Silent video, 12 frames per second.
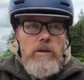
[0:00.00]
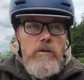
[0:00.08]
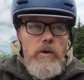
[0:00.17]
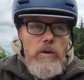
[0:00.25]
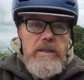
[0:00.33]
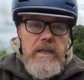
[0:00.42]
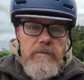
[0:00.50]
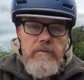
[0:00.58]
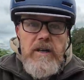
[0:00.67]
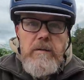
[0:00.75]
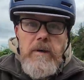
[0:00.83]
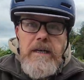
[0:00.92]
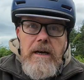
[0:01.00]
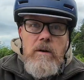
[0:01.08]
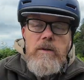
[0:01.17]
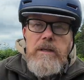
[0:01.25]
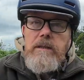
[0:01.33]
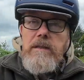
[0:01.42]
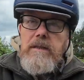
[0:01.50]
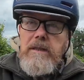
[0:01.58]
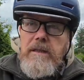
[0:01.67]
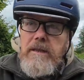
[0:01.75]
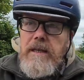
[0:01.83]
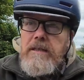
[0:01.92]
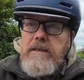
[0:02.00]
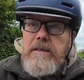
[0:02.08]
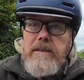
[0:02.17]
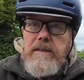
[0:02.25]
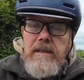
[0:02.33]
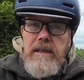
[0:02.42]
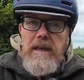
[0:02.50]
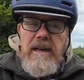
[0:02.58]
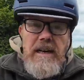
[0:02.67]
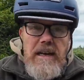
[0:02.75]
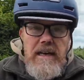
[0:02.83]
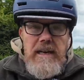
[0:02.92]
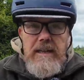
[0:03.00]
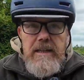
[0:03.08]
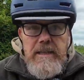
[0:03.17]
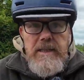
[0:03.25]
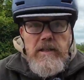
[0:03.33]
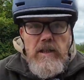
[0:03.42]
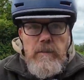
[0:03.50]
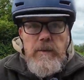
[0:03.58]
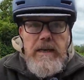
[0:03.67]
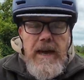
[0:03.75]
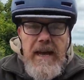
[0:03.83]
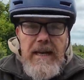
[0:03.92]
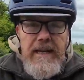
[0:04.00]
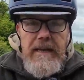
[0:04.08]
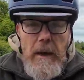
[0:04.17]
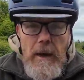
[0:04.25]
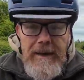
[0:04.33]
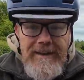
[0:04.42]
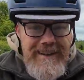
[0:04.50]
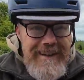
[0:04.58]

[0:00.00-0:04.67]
I don't know if you can see in front of me now that this is going to be hilly. It's